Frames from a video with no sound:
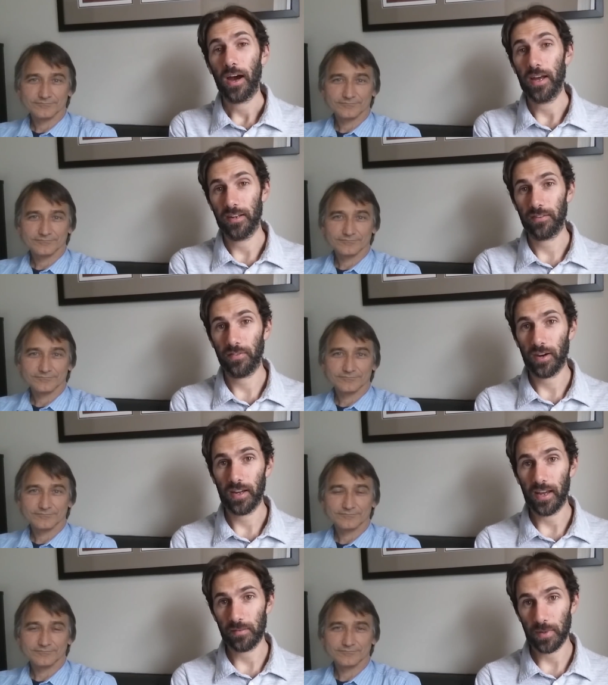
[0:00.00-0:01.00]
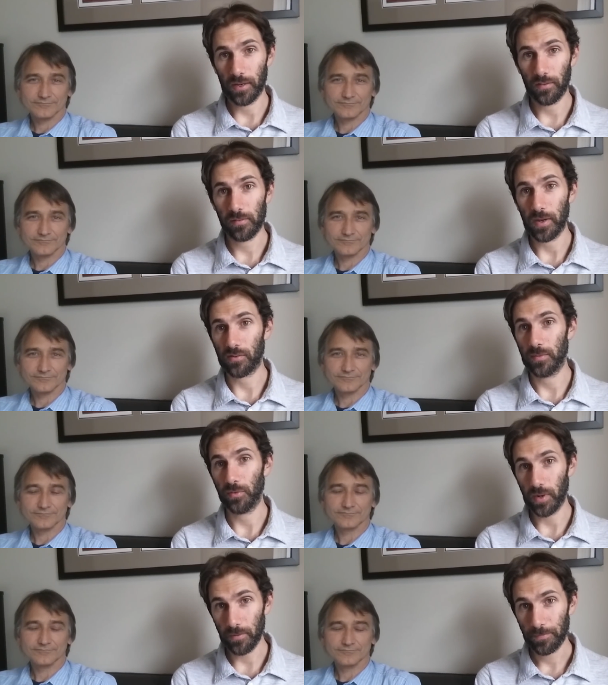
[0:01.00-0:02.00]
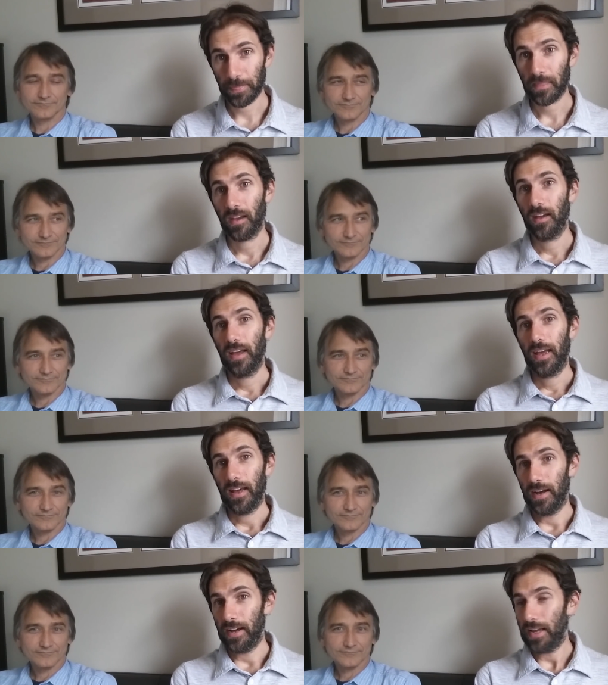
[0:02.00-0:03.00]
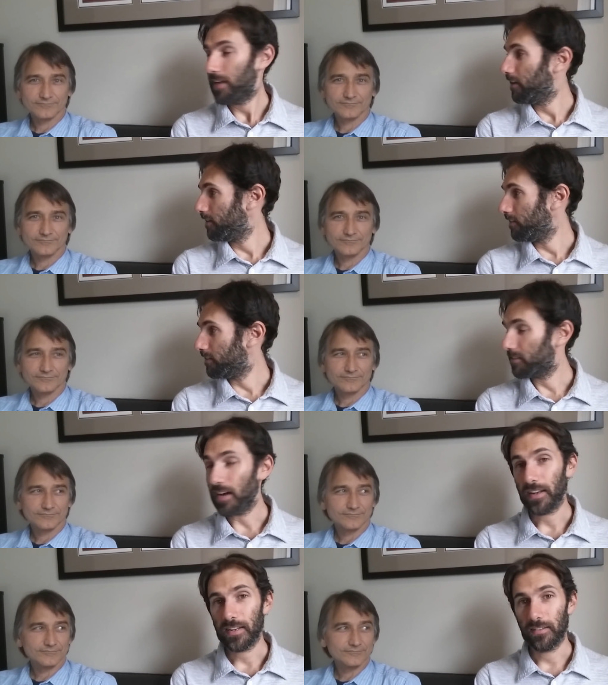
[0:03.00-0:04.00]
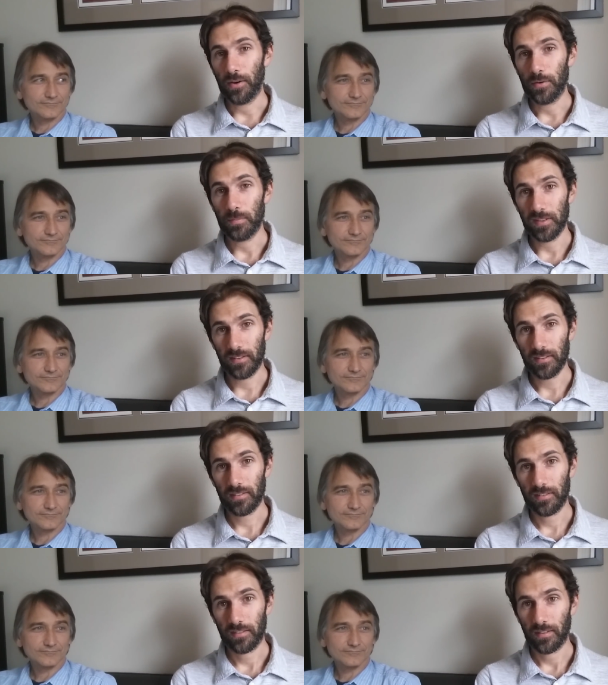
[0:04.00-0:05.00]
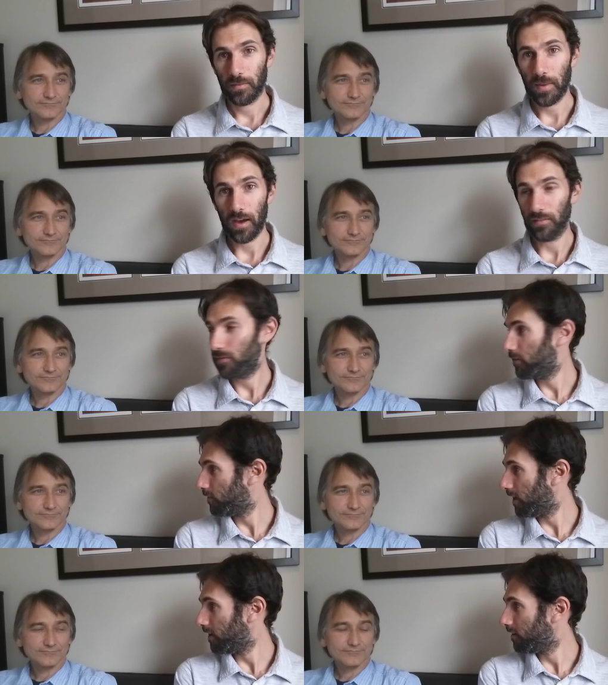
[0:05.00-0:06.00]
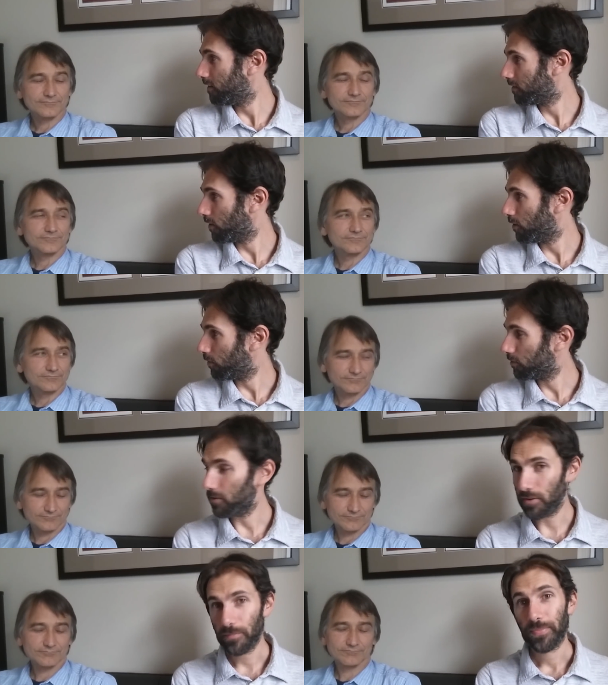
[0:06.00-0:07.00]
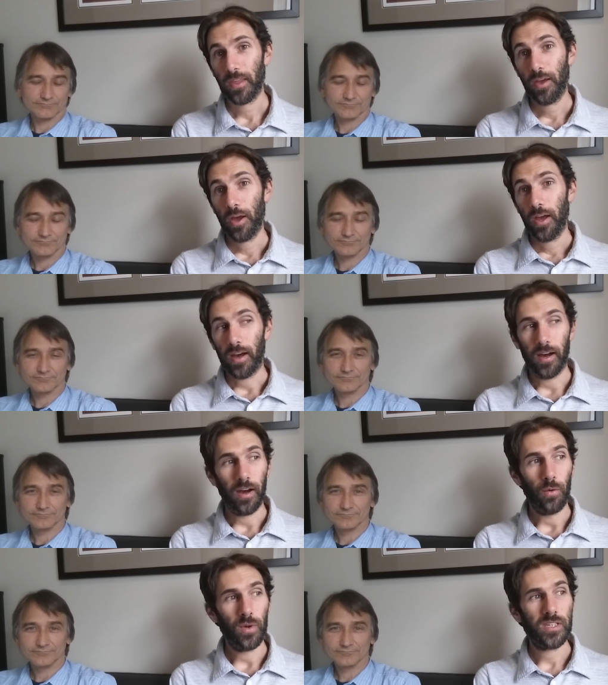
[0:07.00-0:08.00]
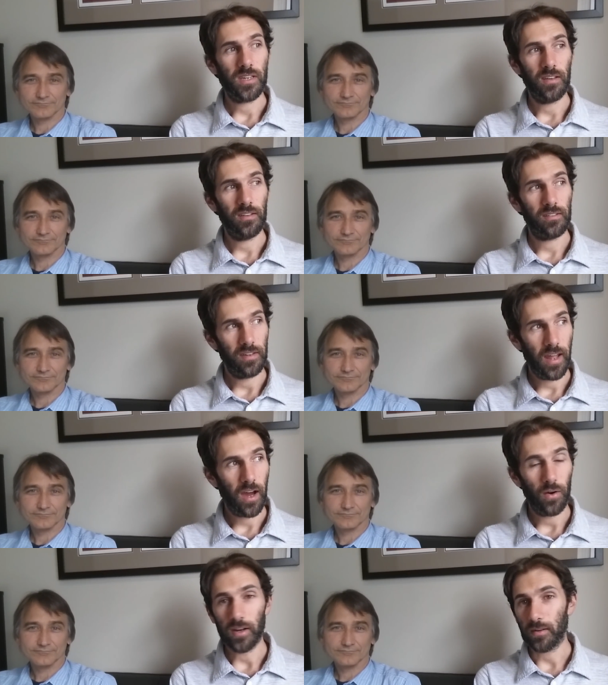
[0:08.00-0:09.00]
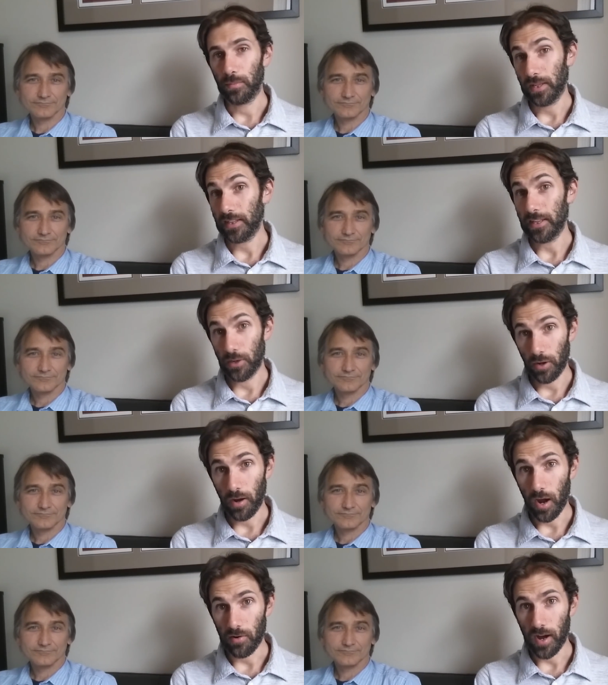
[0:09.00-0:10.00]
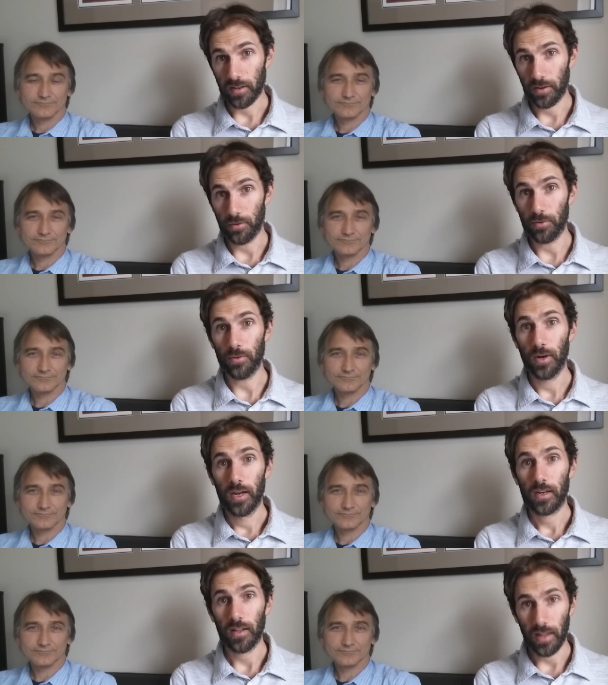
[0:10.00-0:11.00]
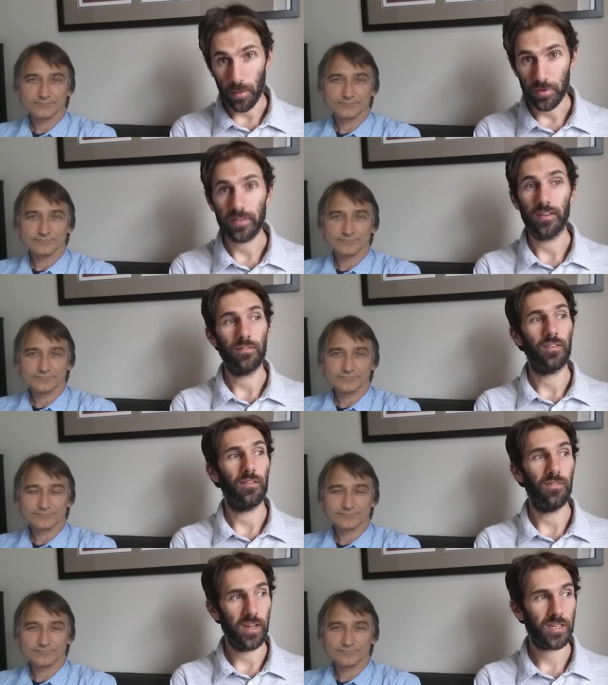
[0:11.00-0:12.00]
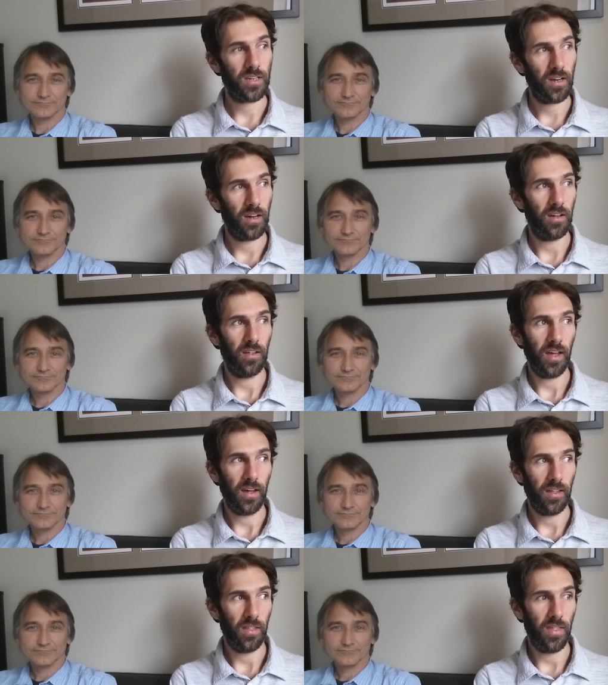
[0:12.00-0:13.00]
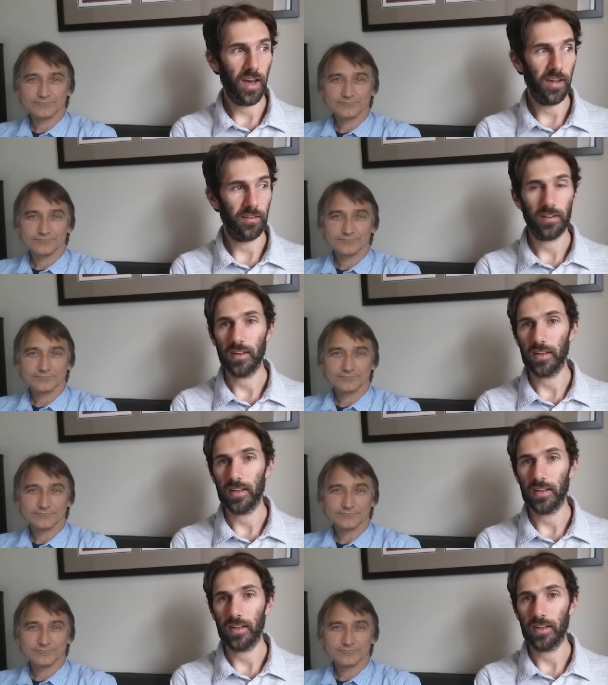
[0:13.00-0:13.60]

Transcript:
Speaker 1: identify as being on the spectrum as well. Uh, he started his own business about 15 years ago or so, mm-hmm. uh, which is now a completely non hierarchical collaborative venture uh, that